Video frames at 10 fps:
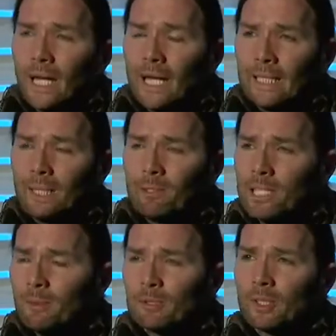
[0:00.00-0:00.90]
and he was
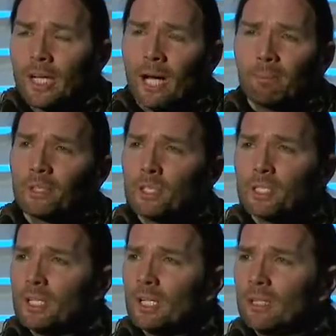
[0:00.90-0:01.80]
able to
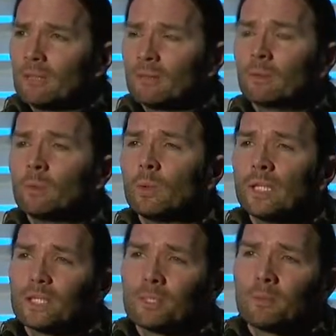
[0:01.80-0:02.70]
accomplish in
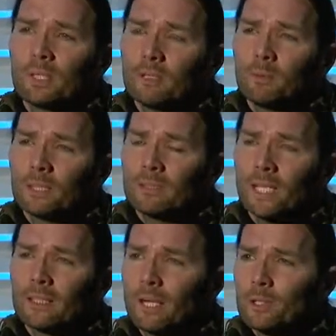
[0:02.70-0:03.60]
weeks what it would have
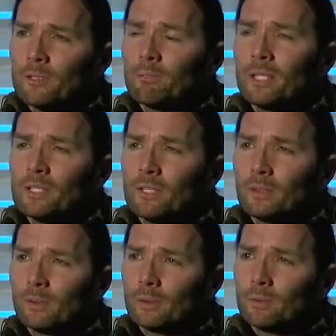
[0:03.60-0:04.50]
taken others months to
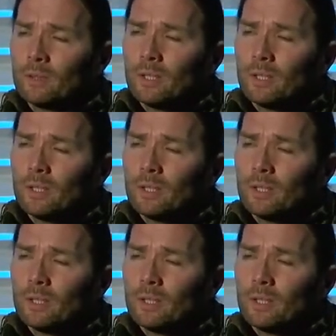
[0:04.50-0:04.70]
do.